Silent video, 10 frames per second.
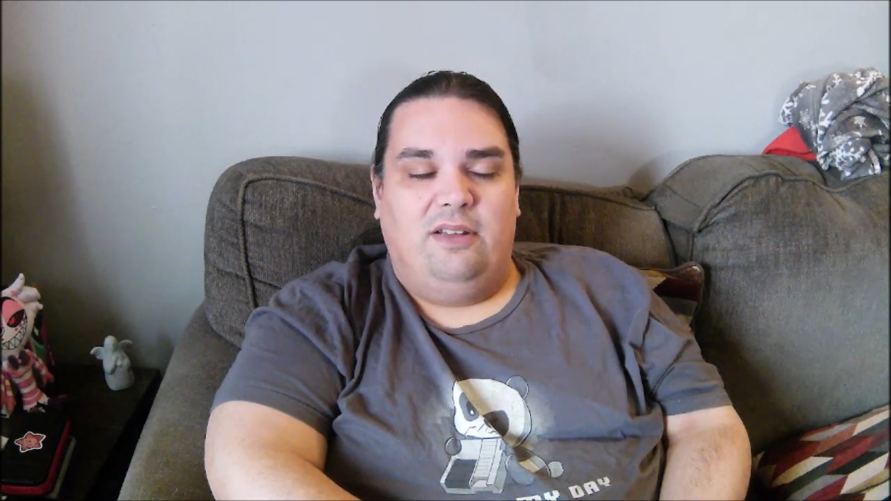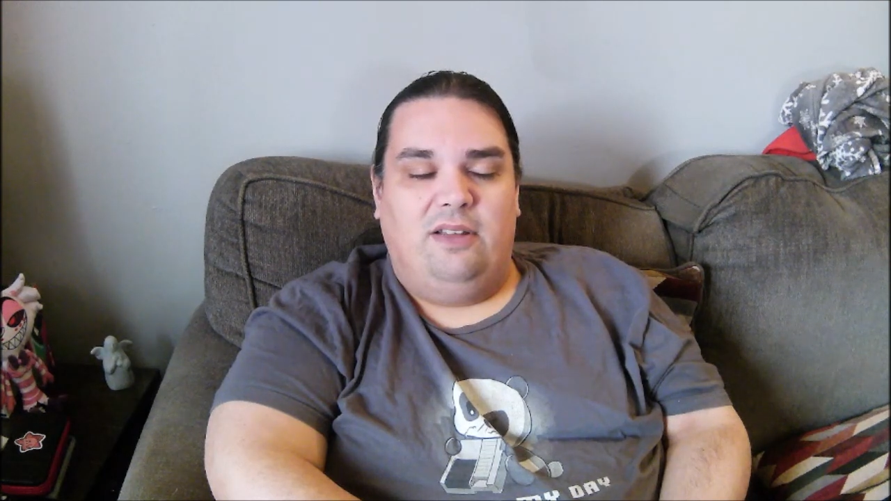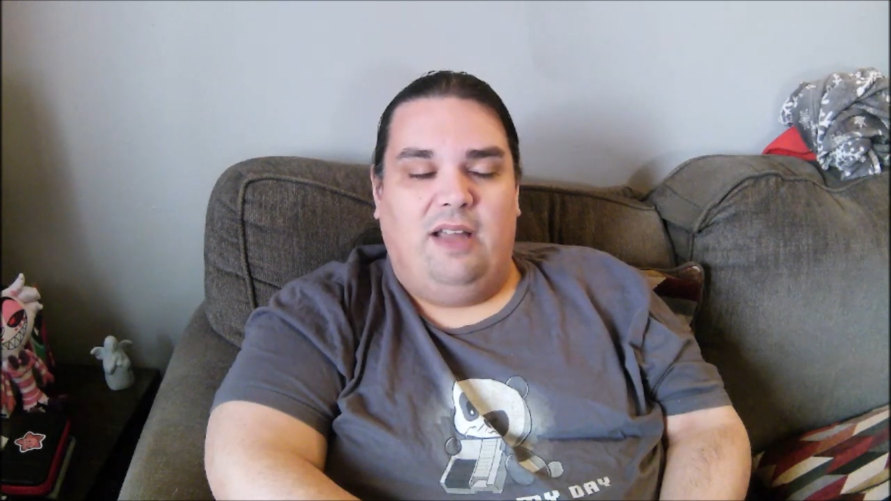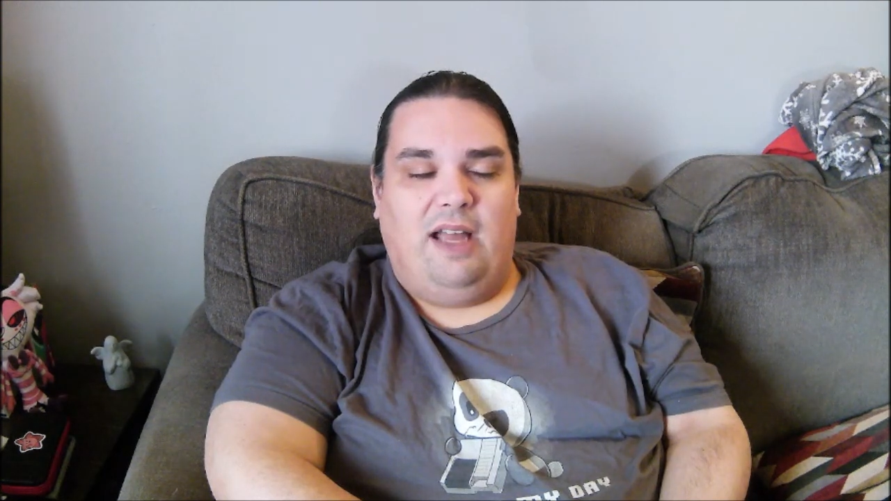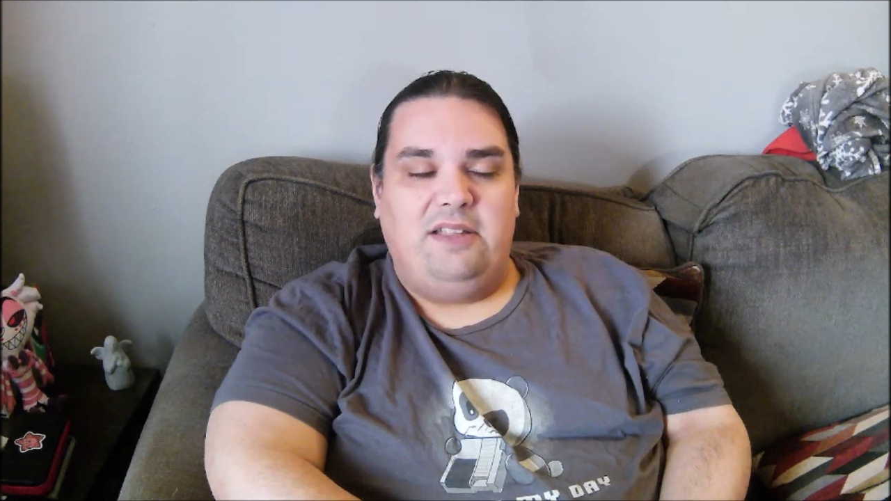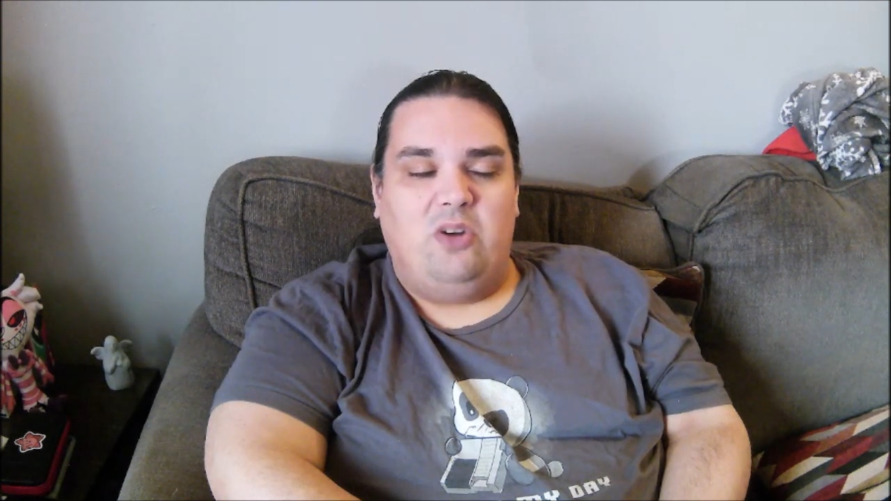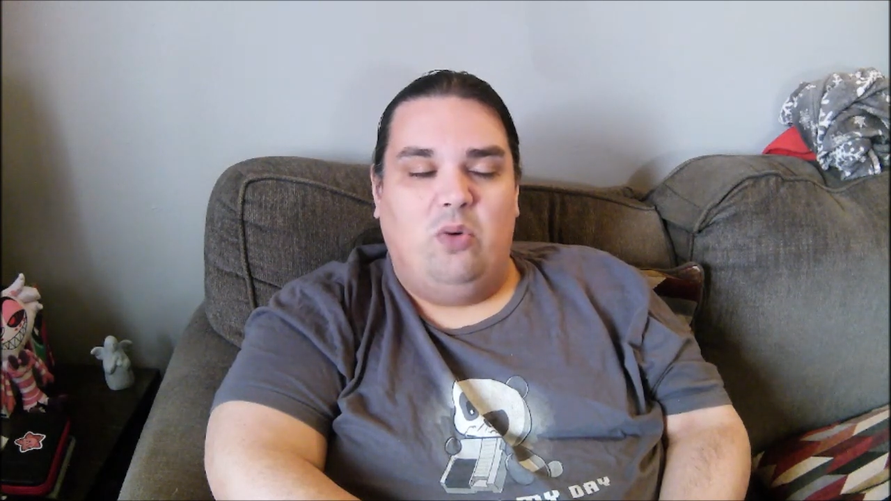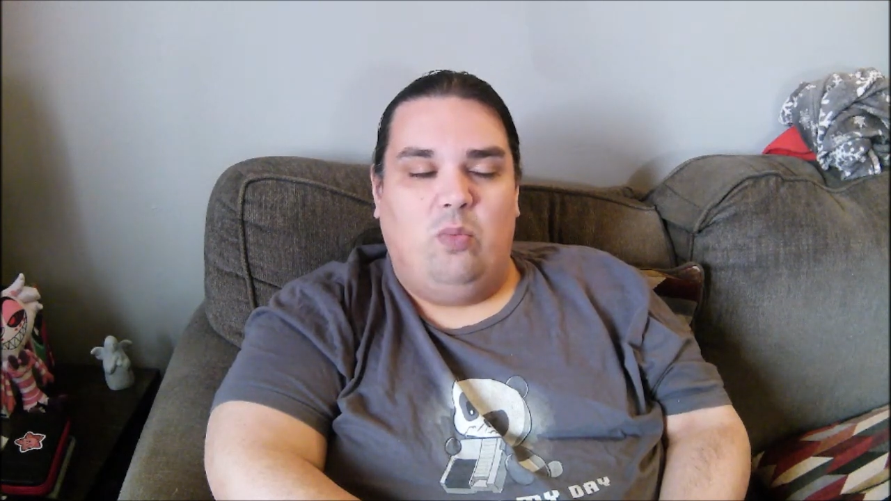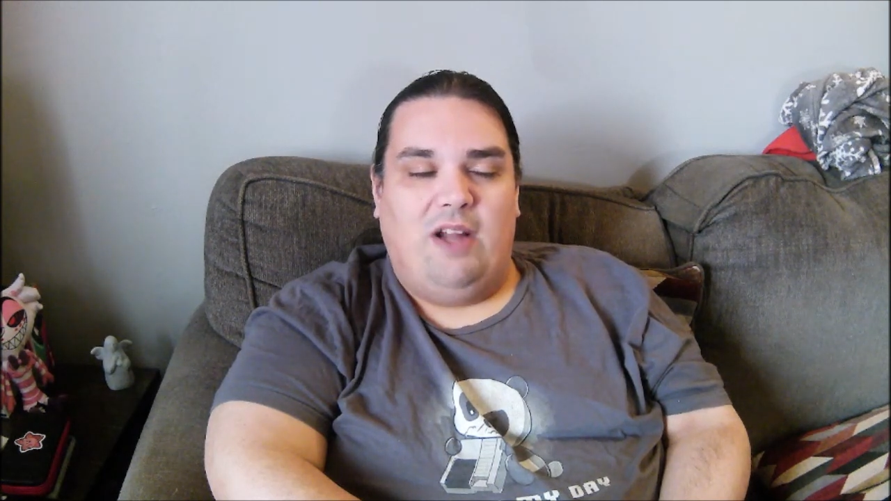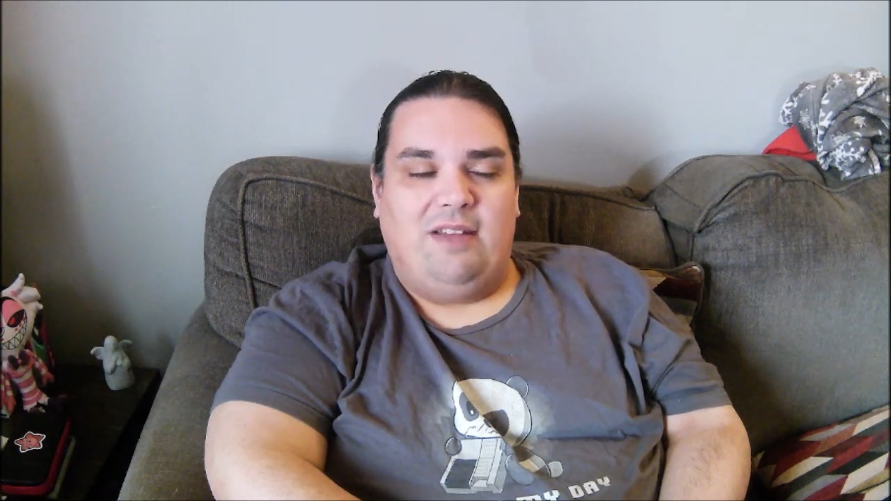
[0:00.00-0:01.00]
I
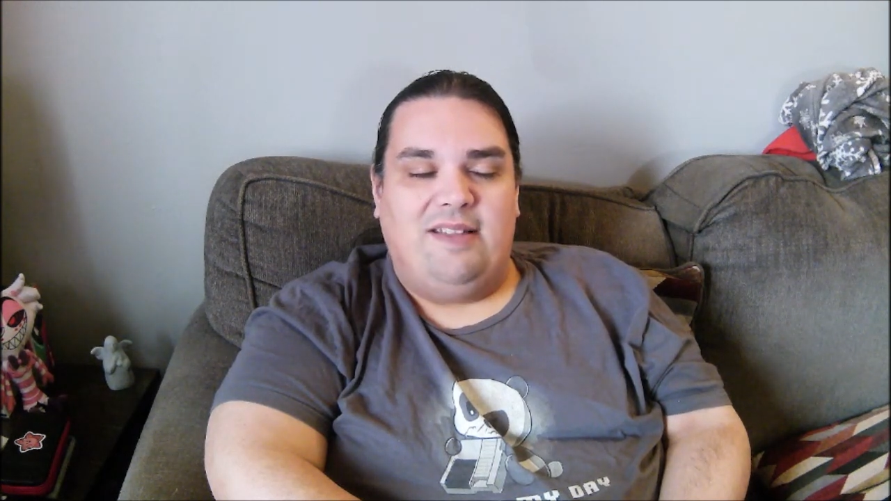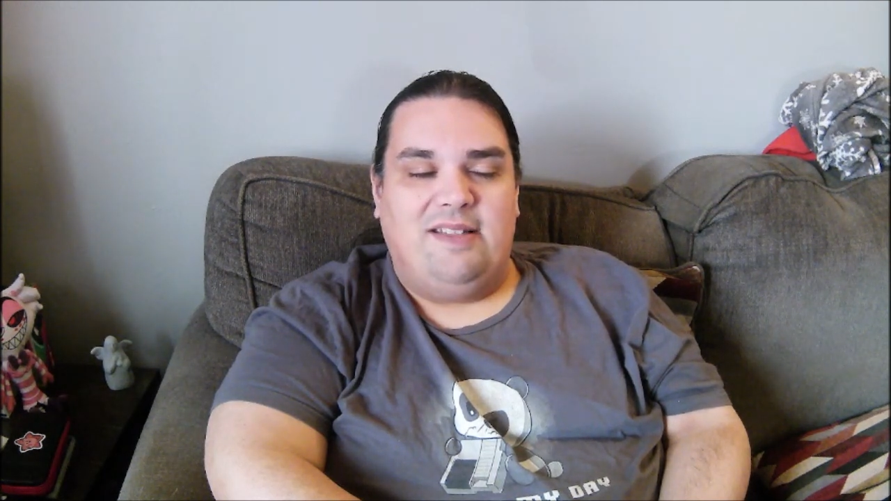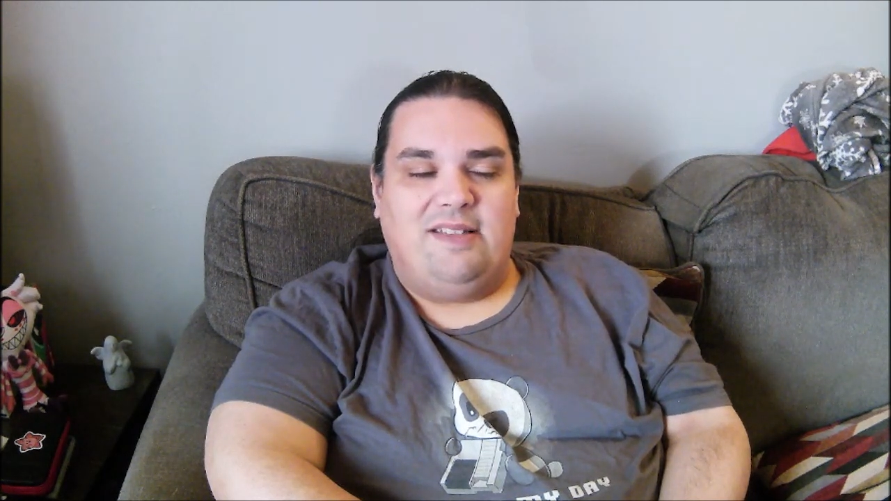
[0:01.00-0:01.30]
don't want this